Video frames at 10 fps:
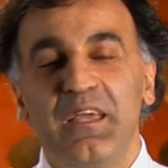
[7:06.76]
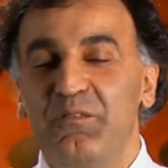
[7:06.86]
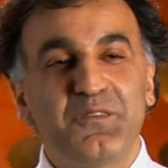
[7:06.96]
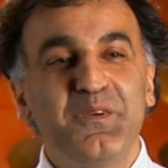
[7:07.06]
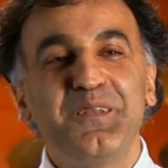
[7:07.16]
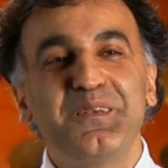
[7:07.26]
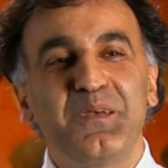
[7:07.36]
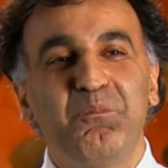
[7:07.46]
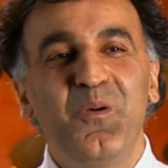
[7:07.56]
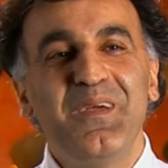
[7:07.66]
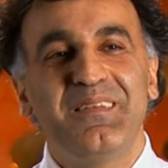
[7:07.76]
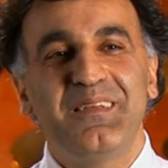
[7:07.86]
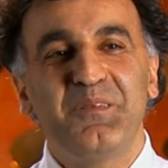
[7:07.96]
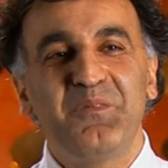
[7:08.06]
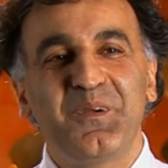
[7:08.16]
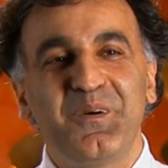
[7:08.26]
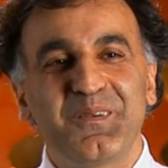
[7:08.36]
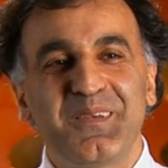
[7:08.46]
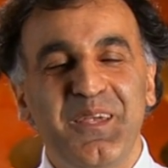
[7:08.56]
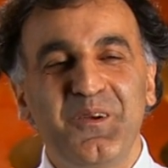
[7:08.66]
he was very disappointed
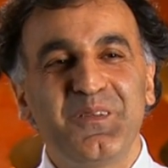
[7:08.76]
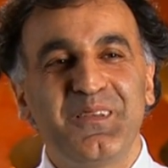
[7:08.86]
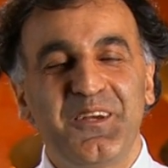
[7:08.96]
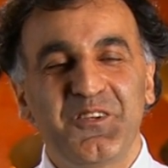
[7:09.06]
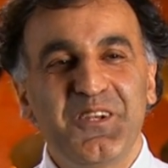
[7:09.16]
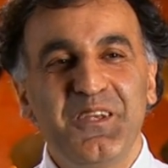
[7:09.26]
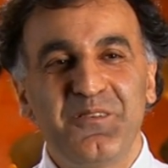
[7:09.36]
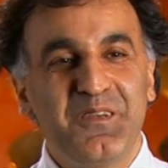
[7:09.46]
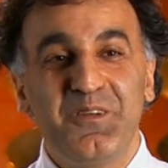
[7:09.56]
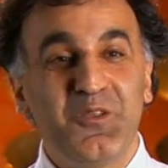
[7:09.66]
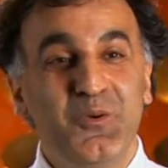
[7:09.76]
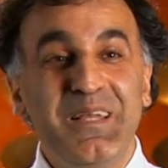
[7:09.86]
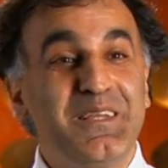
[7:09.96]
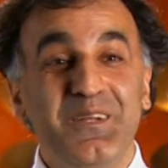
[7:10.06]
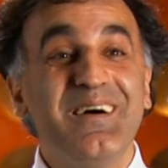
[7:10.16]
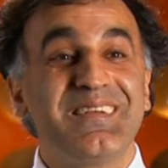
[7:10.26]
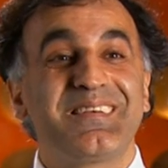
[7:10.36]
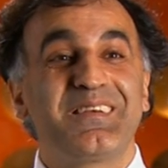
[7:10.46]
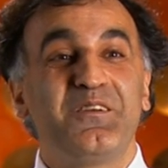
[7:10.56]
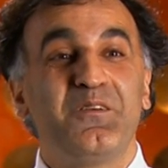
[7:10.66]
because he couldn't achieve even 20
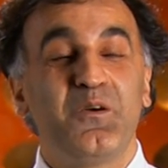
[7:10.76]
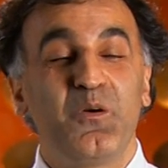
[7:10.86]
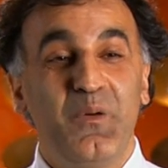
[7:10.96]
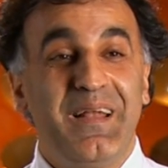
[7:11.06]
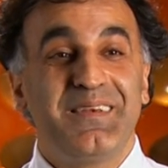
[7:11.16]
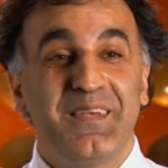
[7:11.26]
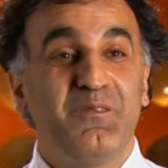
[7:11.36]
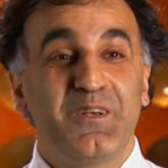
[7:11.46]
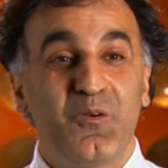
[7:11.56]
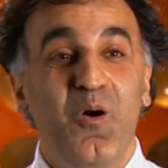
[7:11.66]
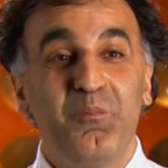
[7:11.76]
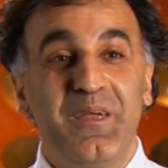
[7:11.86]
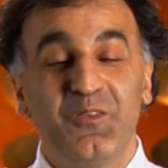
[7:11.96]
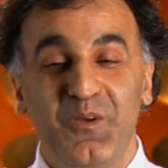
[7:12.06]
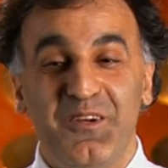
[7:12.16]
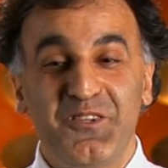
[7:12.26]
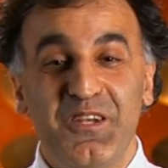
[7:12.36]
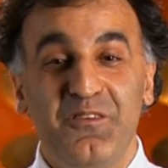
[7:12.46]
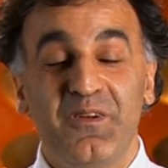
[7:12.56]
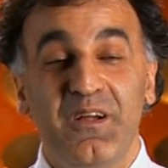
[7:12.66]
knots, whereas he was hoping to
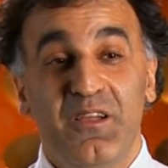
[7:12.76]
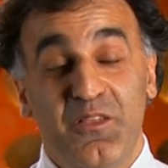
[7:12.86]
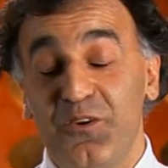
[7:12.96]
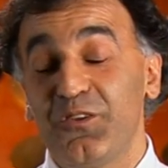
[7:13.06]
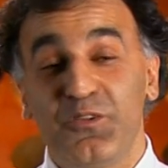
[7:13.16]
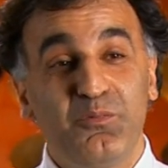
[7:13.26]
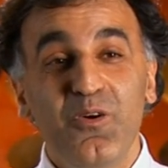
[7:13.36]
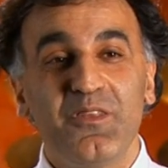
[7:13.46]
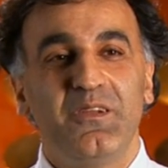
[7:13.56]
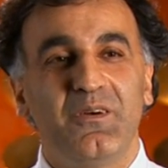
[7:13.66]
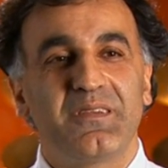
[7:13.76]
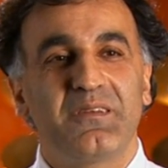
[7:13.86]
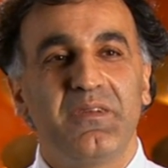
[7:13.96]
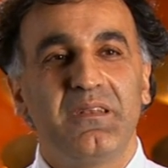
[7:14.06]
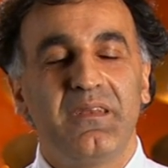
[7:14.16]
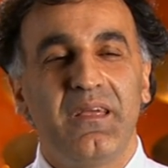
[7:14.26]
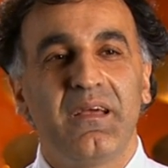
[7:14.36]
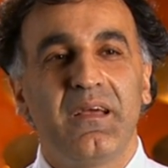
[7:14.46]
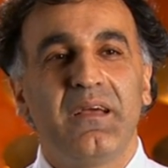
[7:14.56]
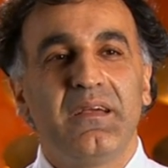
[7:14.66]
achieve 30 to 40 knots with the
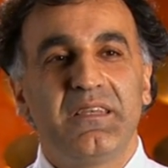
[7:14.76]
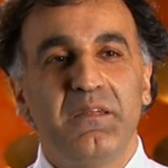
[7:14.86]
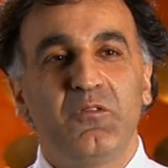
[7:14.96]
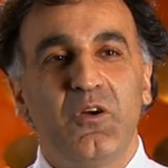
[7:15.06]
steam